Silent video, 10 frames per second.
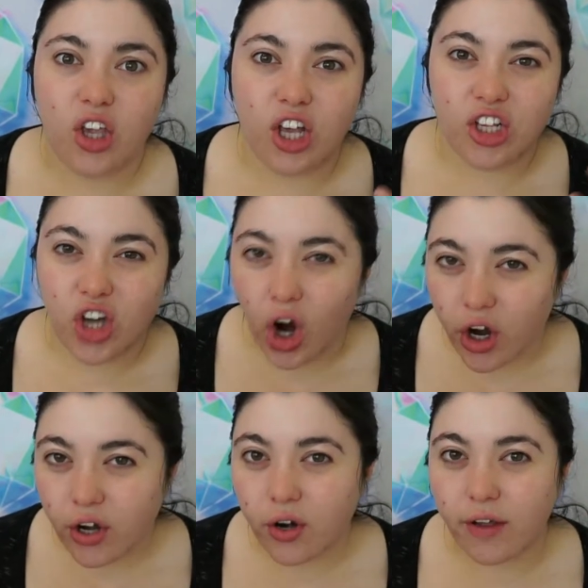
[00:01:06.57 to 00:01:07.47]
it's
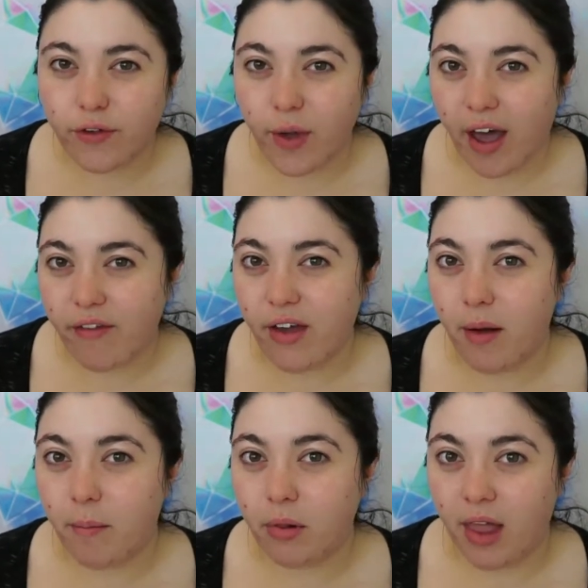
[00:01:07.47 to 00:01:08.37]
harder if you have
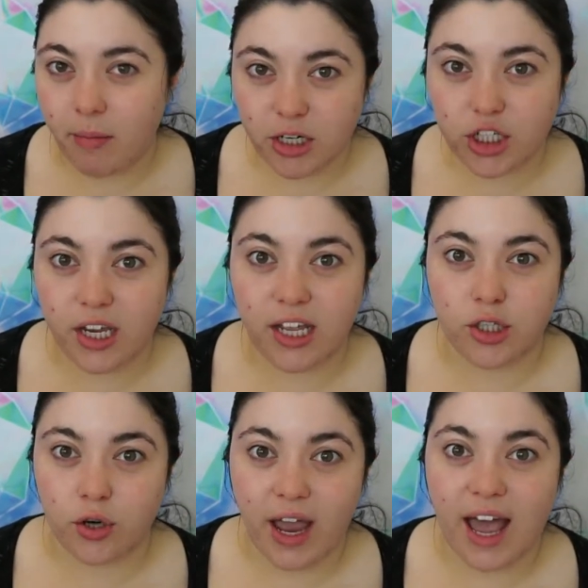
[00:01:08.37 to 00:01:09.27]

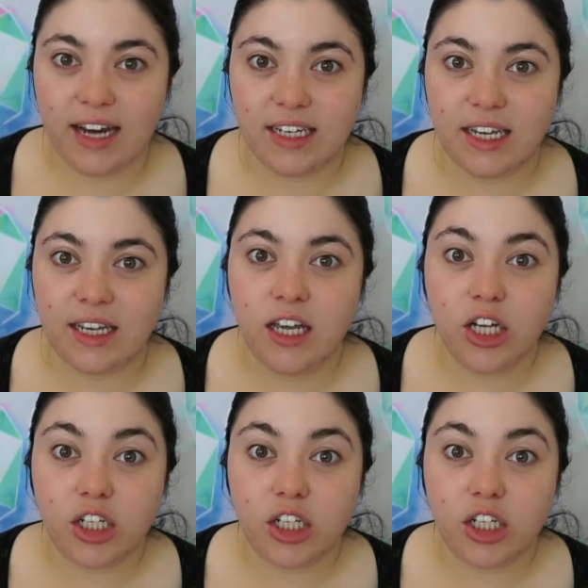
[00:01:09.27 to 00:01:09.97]
blemishes or acne